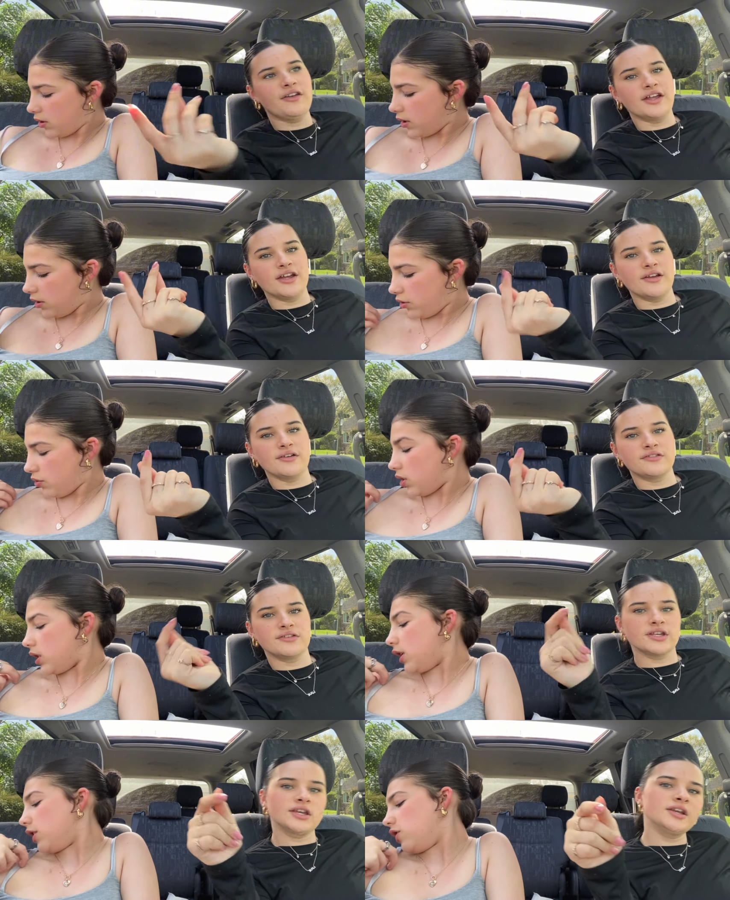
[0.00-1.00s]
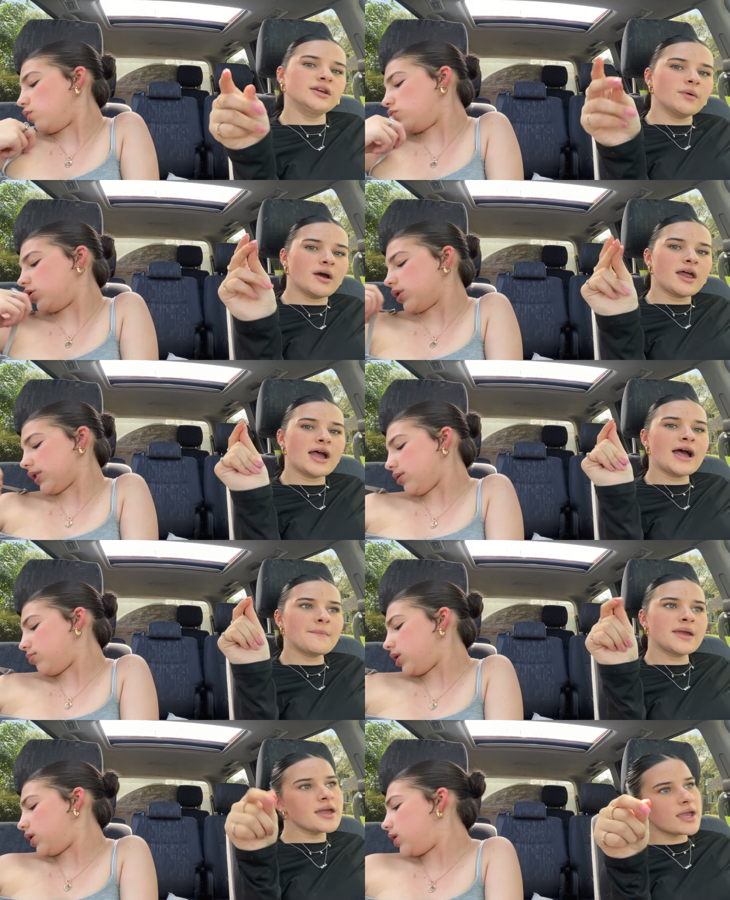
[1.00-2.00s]
Speaker 1: and you'll see what I
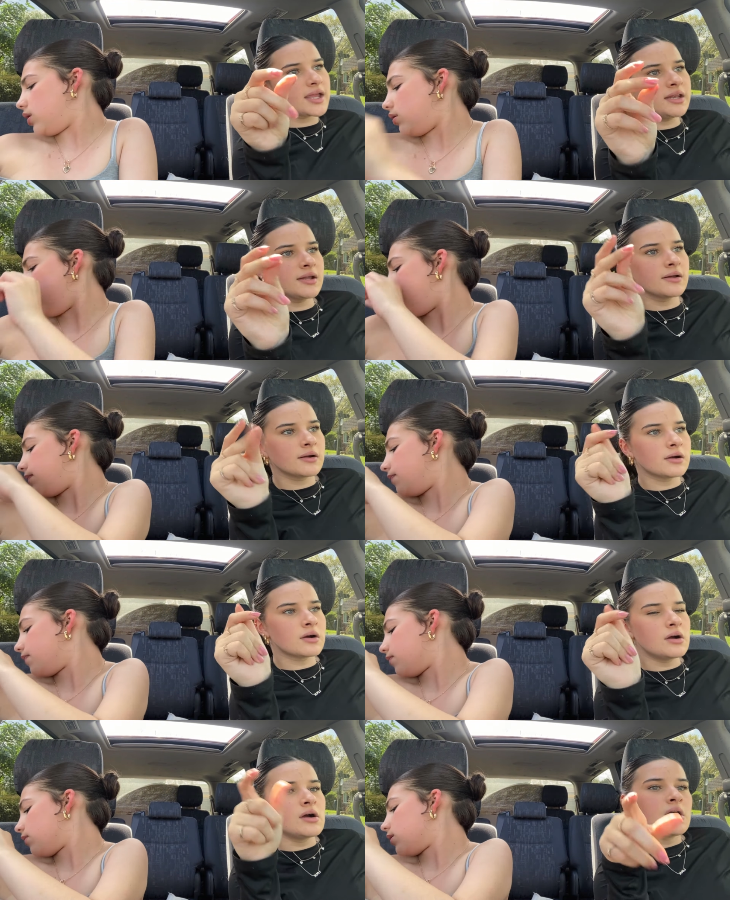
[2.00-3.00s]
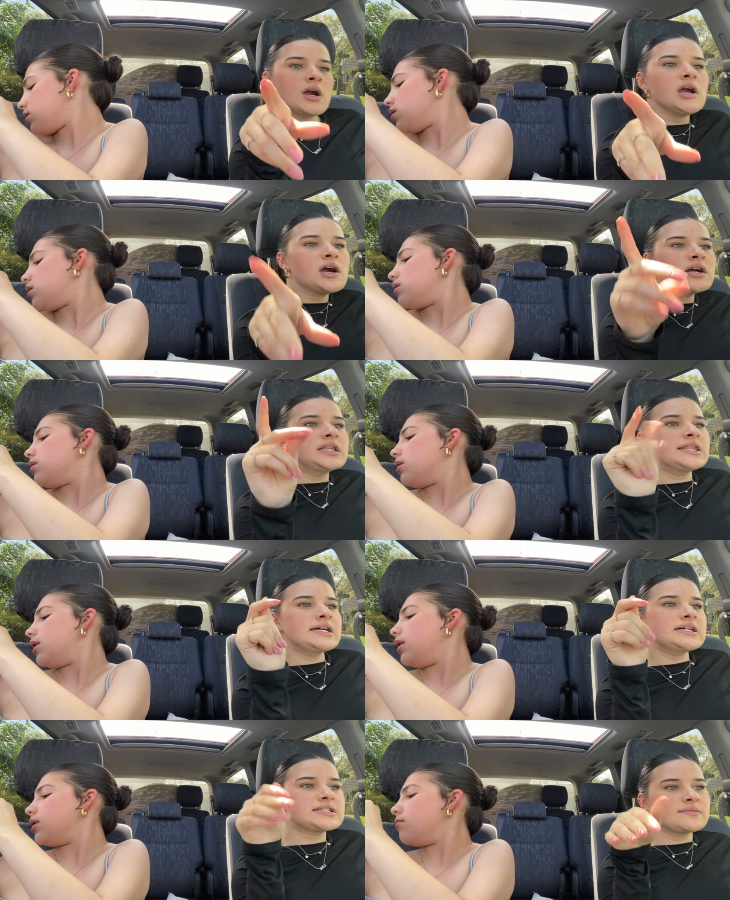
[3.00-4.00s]
mean. There's
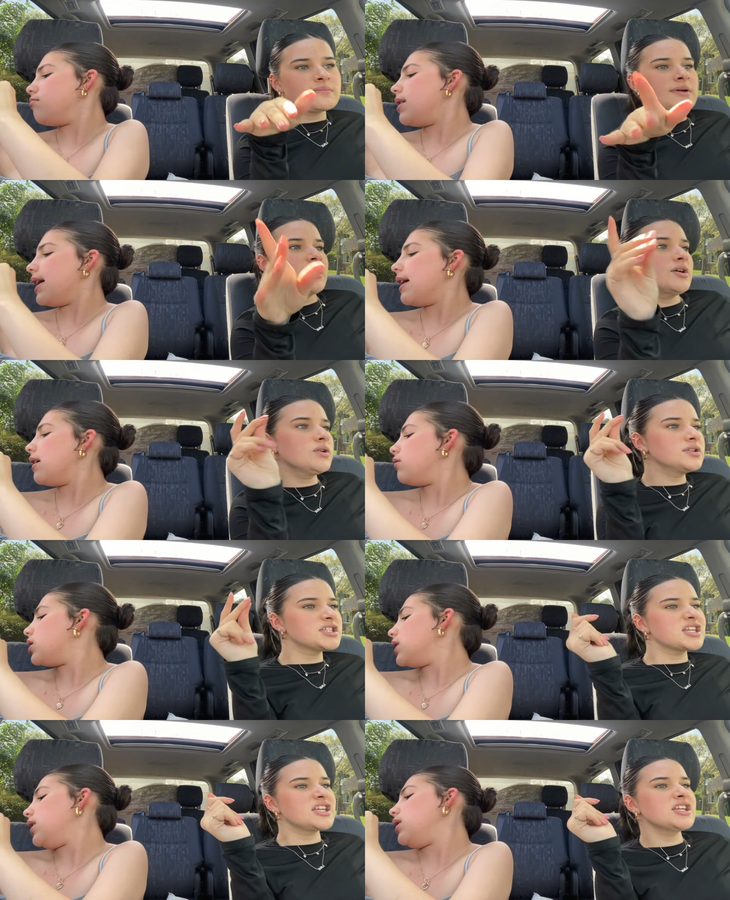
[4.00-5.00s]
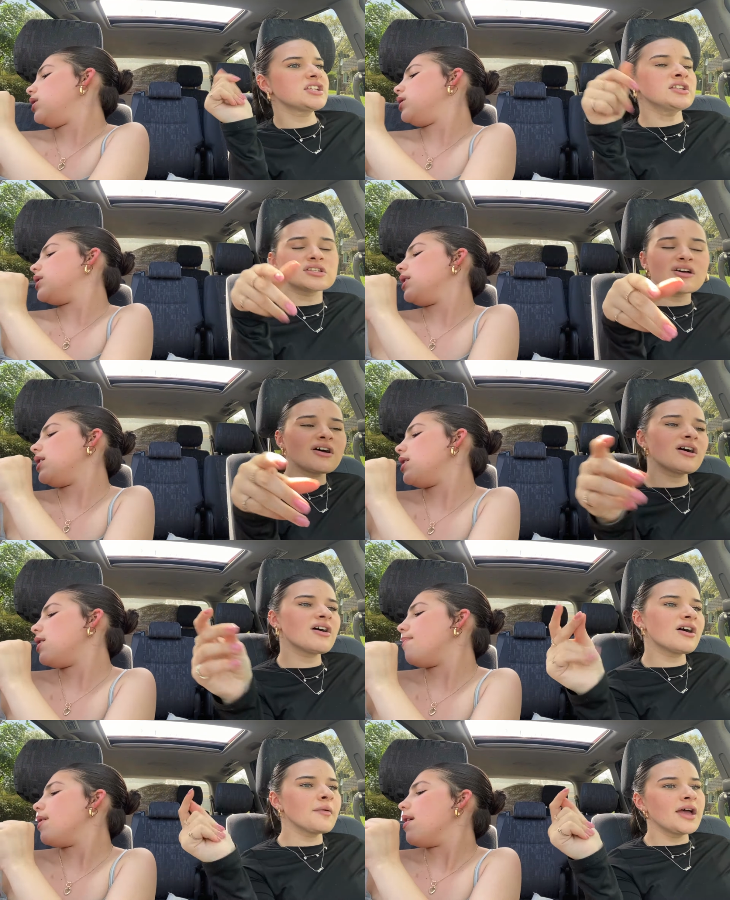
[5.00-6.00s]
a mountain top
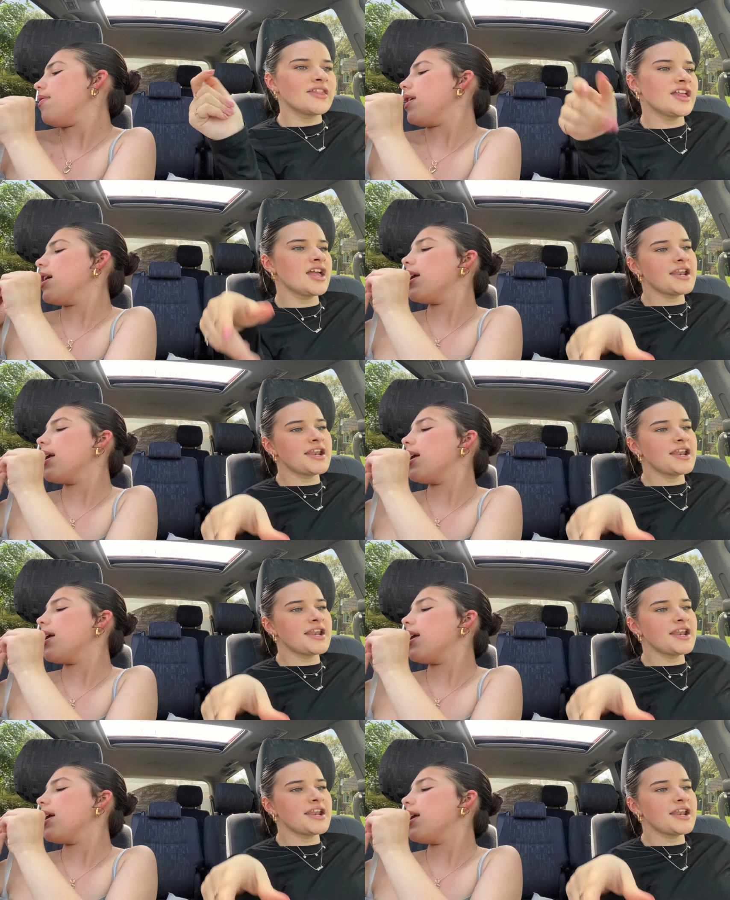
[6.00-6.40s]
that